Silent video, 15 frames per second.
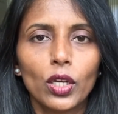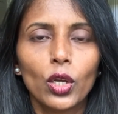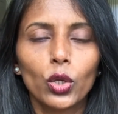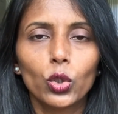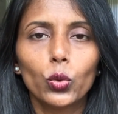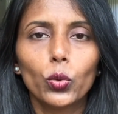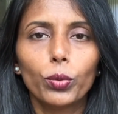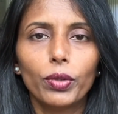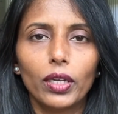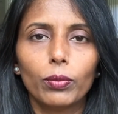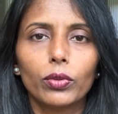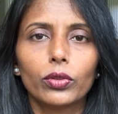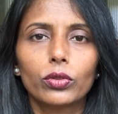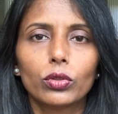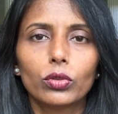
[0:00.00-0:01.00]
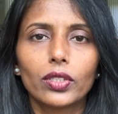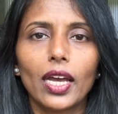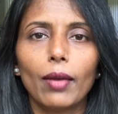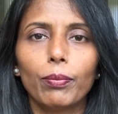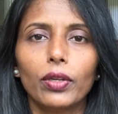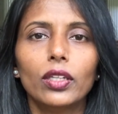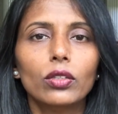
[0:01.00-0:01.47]
you would be able to
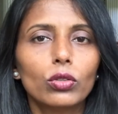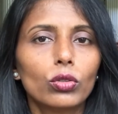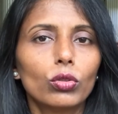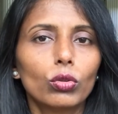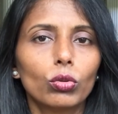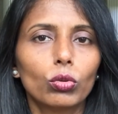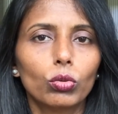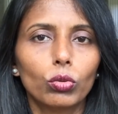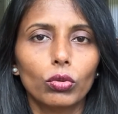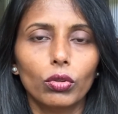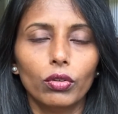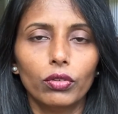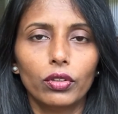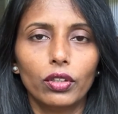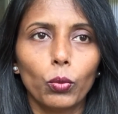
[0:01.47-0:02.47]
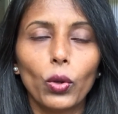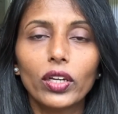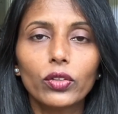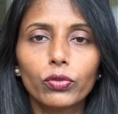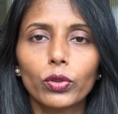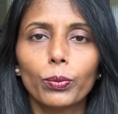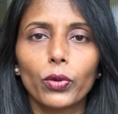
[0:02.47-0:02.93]
tap into the
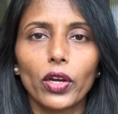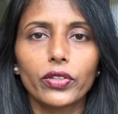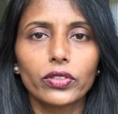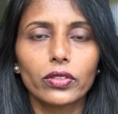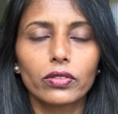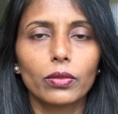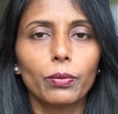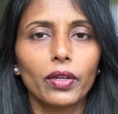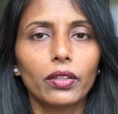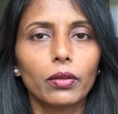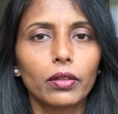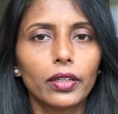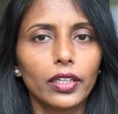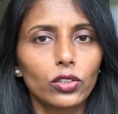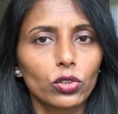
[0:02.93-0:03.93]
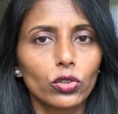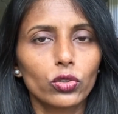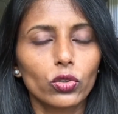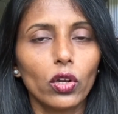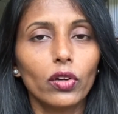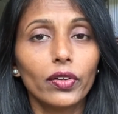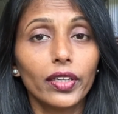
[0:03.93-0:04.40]
wonderful process the Mother Nature is
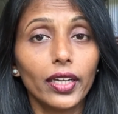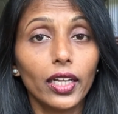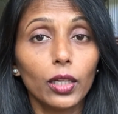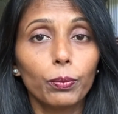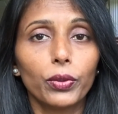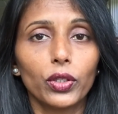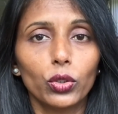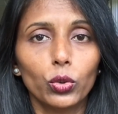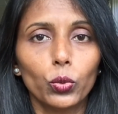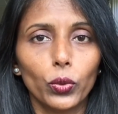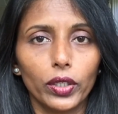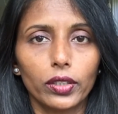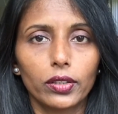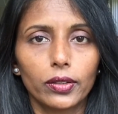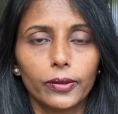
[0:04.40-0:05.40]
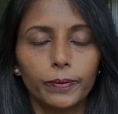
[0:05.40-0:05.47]
already helping you with.